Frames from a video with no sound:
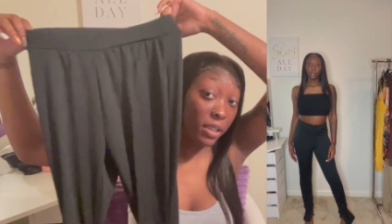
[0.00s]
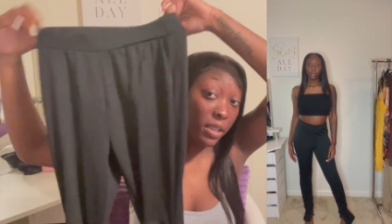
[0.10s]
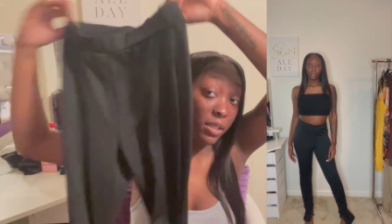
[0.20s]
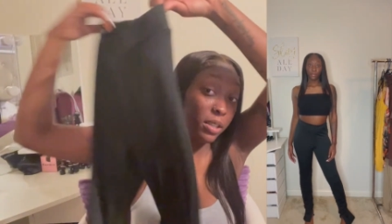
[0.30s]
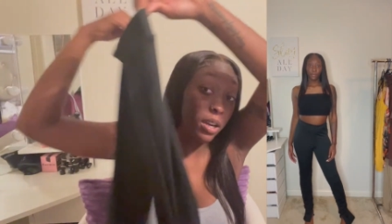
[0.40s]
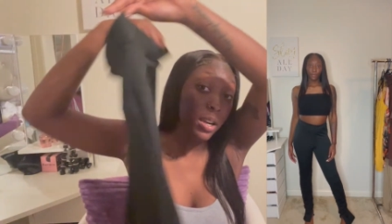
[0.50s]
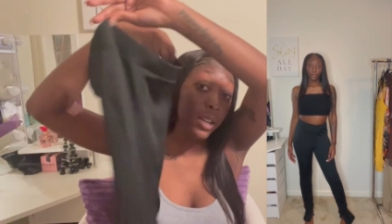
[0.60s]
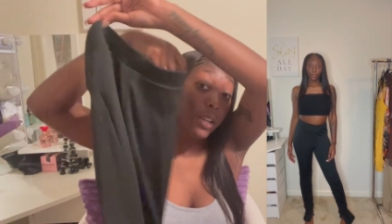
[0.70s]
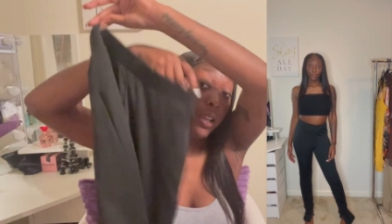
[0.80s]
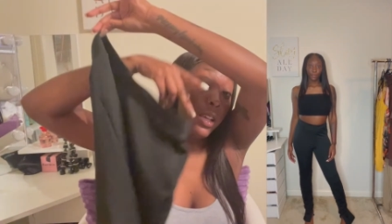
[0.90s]
these
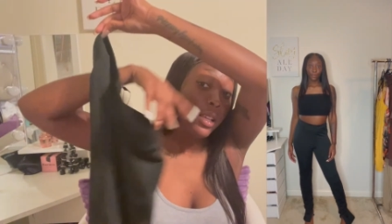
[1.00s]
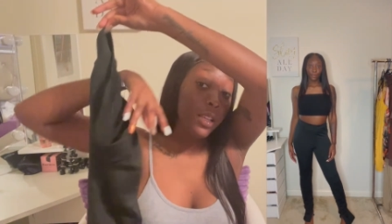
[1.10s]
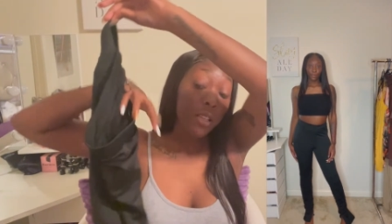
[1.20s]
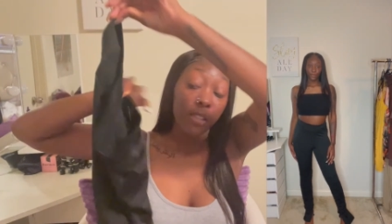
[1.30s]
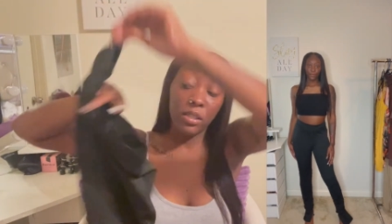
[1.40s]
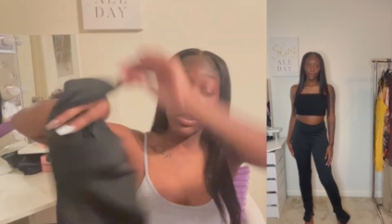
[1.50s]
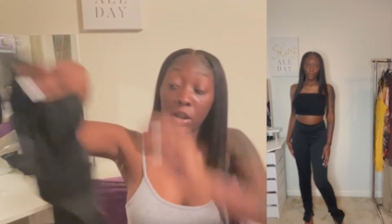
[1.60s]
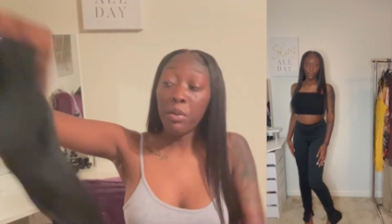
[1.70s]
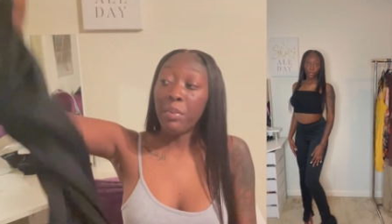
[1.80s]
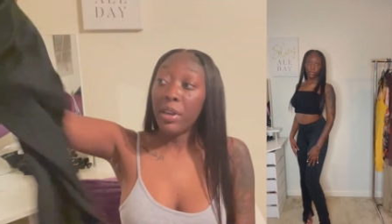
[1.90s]
are
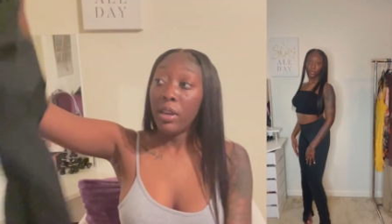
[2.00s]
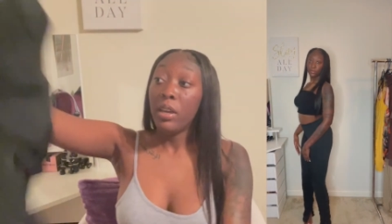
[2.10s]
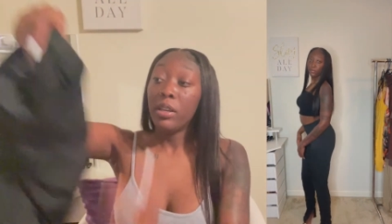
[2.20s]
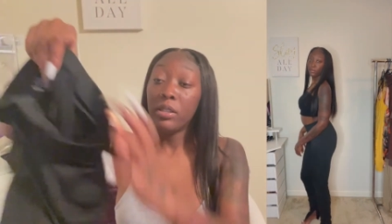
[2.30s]
so big.